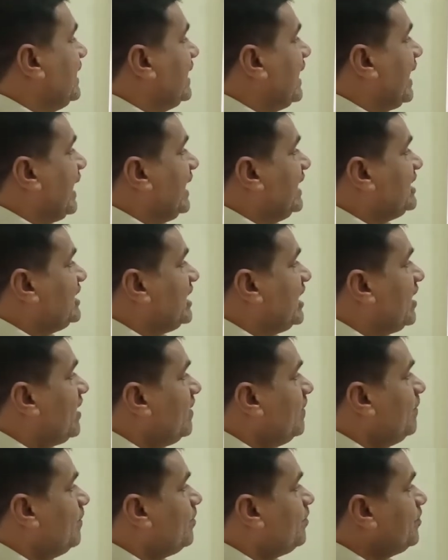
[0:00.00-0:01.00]
in
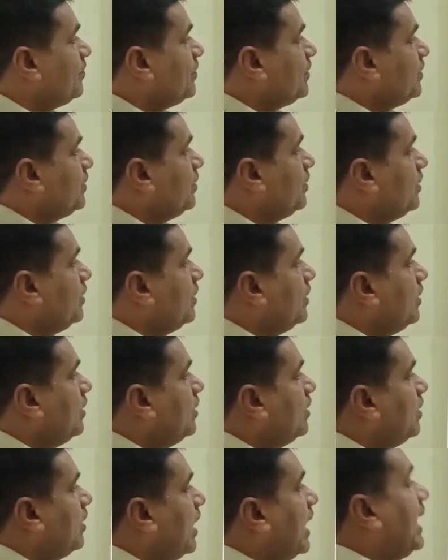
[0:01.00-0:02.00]
Asia
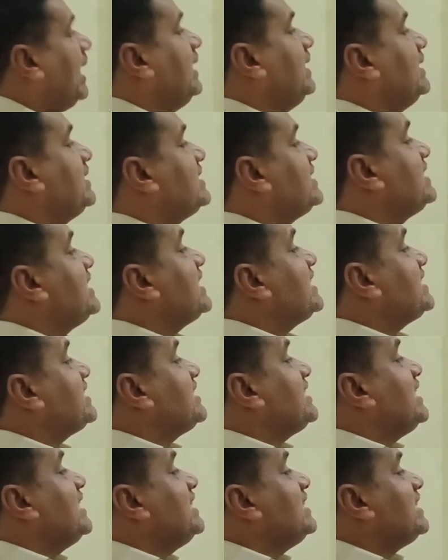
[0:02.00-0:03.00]
and
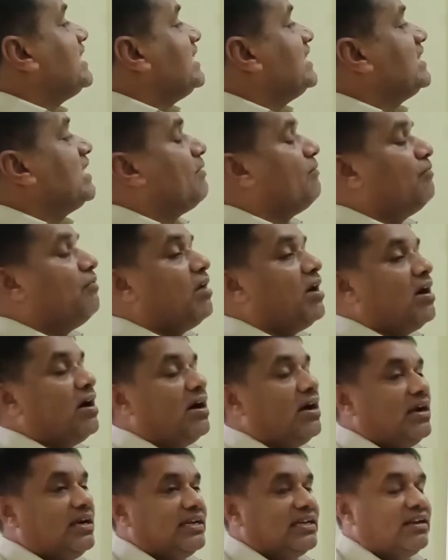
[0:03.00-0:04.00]
16th in the
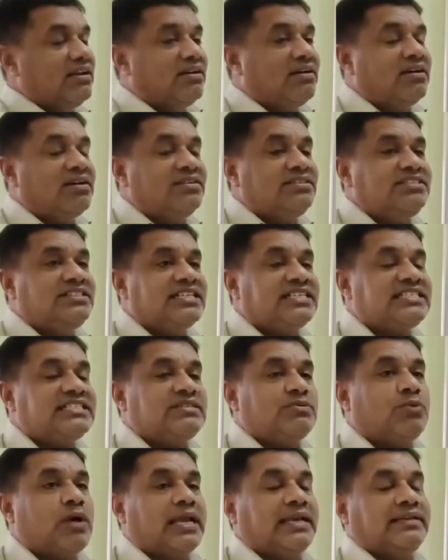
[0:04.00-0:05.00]
world.
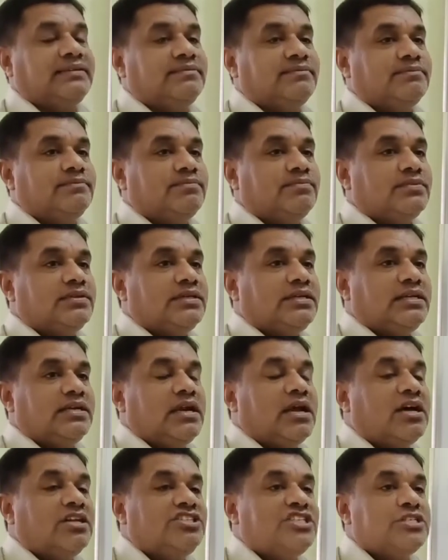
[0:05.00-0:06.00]
Largest one,
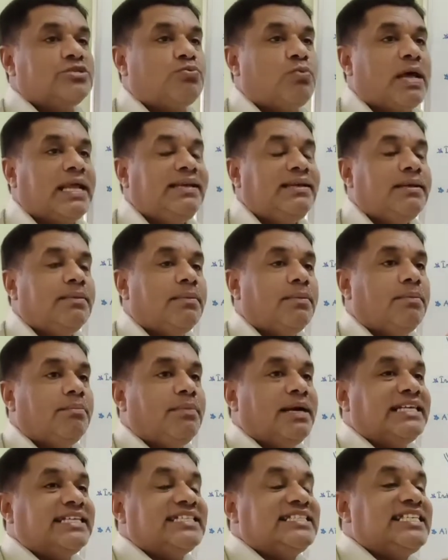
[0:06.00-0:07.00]

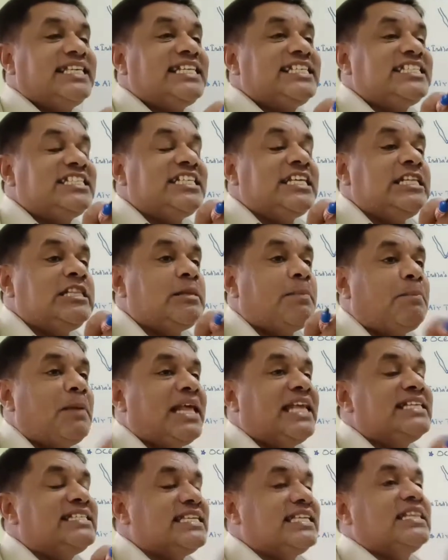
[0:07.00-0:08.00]
but 16th
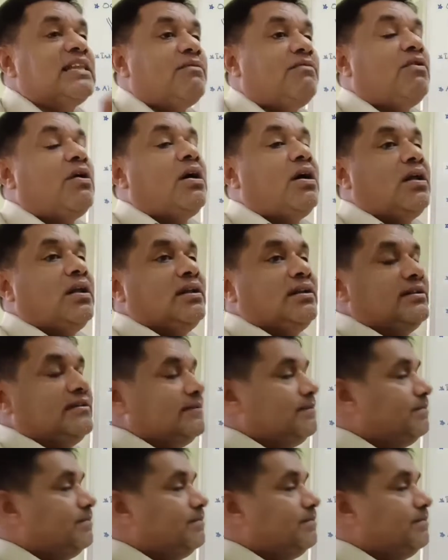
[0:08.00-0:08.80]
place in the world.